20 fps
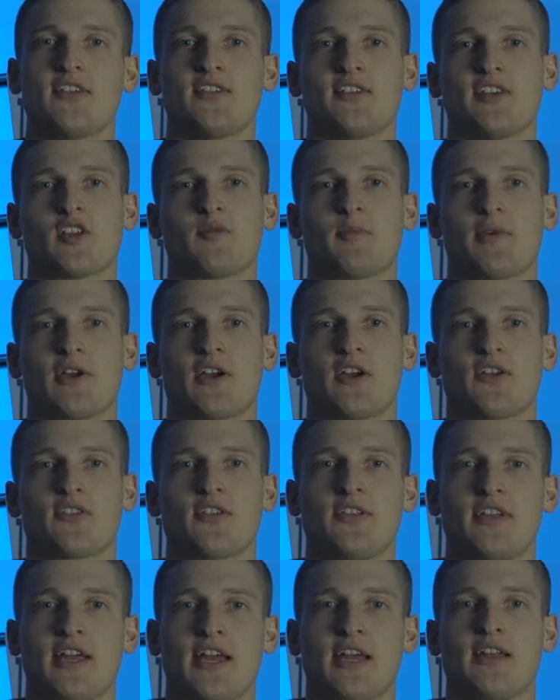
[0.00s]
racing
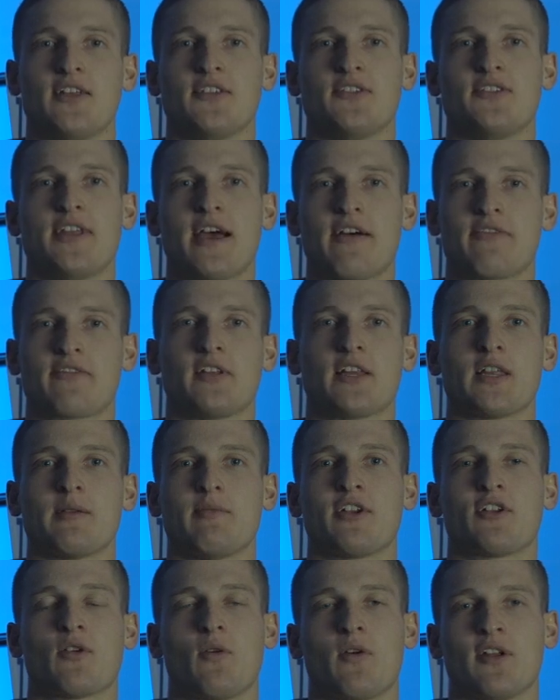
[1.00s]
experience to date is
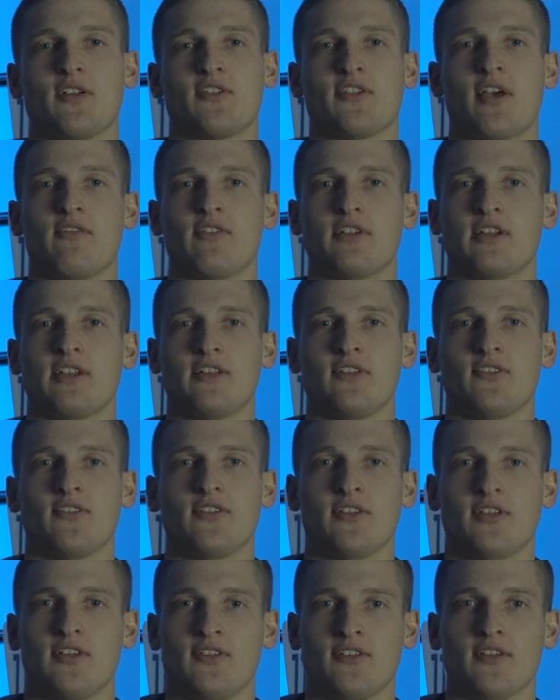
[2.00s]
definitely my 2017
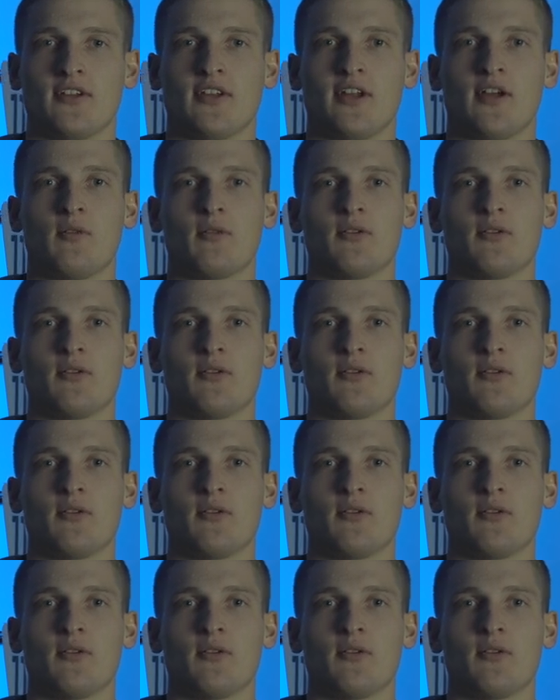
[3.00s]
season.